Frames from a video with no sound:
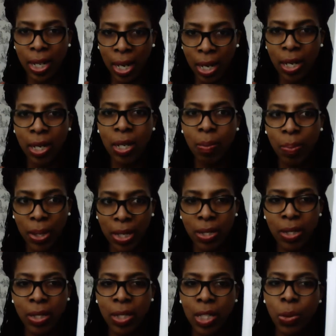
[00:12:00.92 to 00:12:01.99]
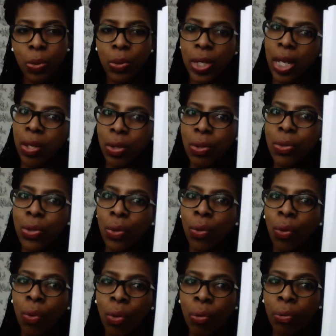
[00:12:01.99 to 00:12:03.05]
daily basis. This will get used an
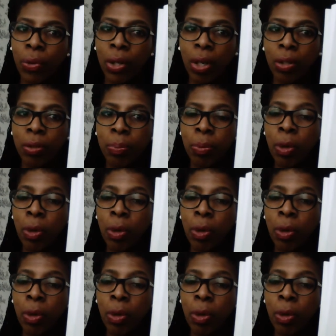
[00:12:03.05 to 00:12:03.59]
awful lot.